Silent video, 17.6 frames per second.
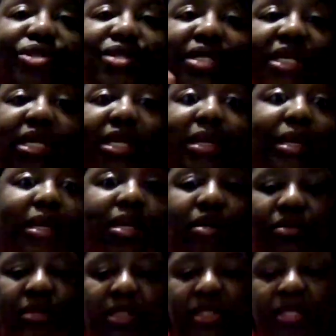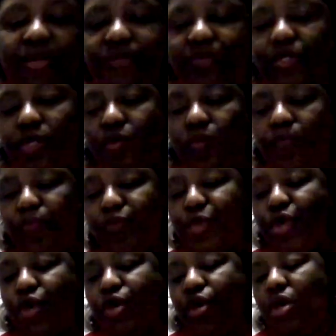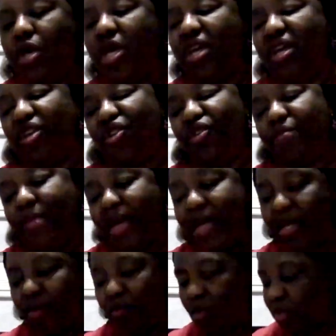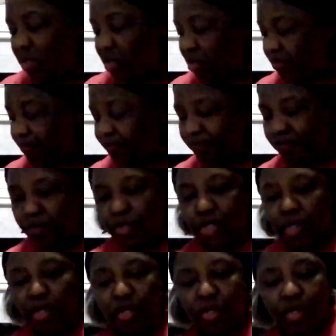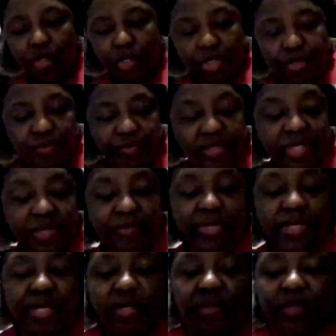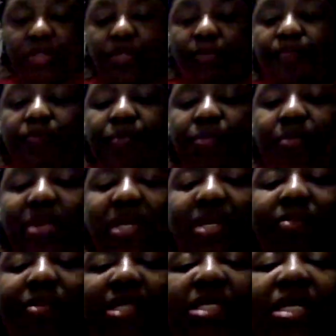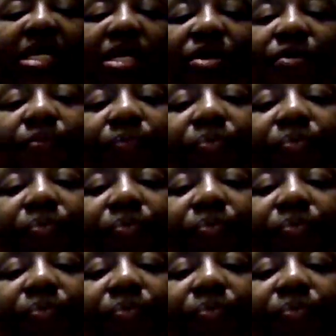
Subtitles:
DNA on stuff. So you might want to use something else. But let me tell you,